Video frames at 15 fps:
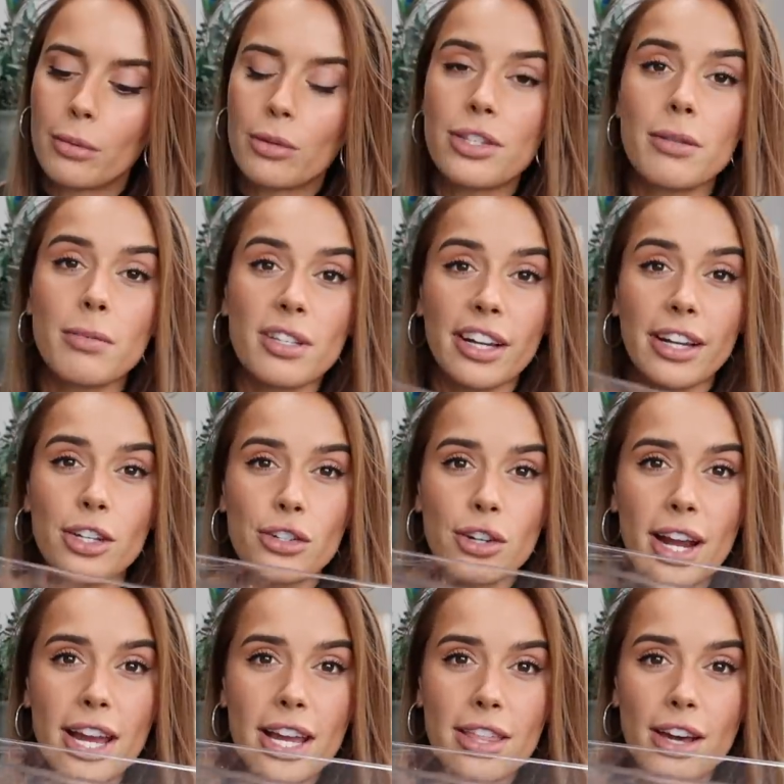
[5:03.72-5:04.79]
I wanted was like a
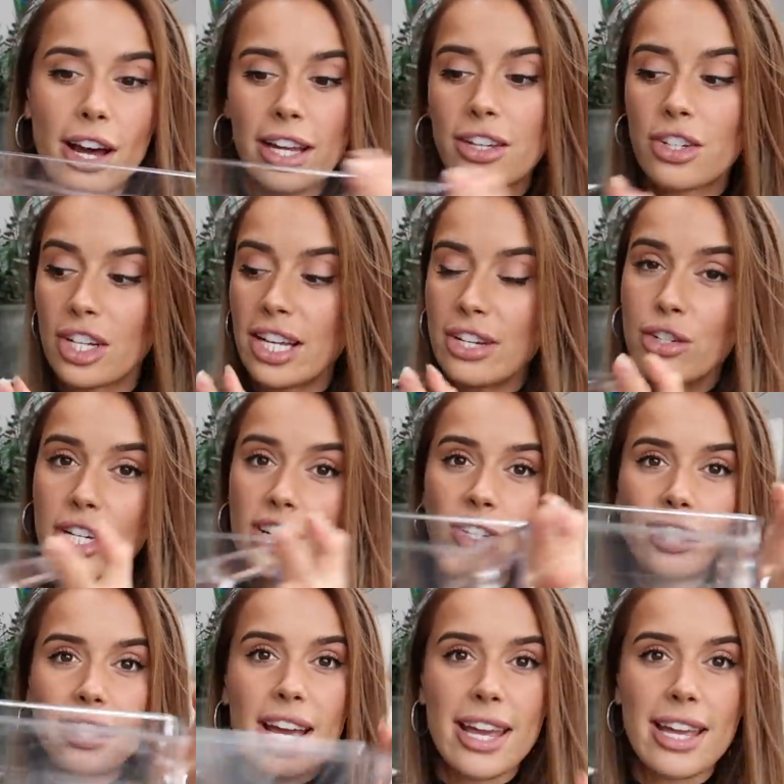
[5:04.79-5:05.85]
tray that I could literally
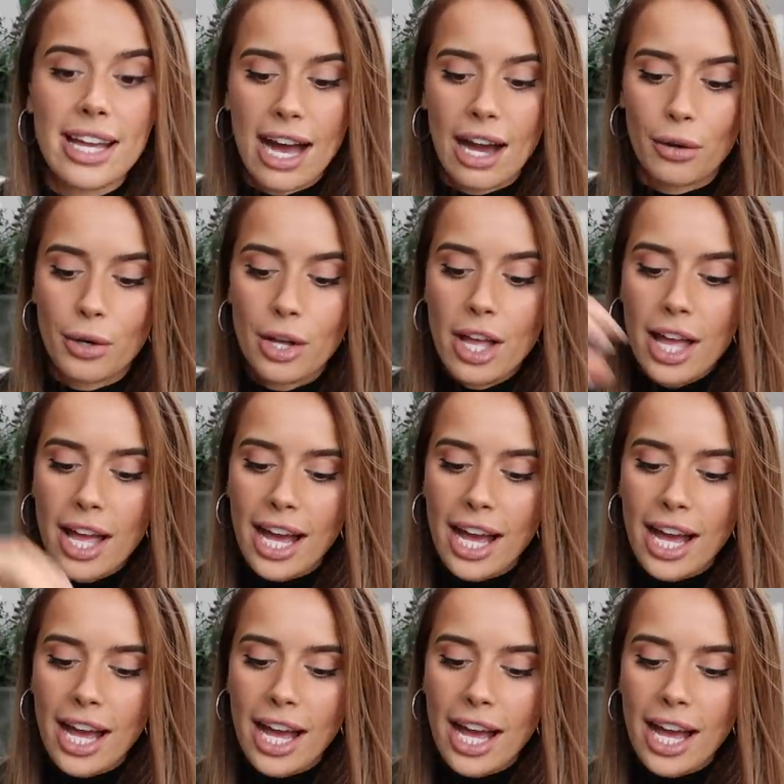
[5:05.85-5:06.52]
just take out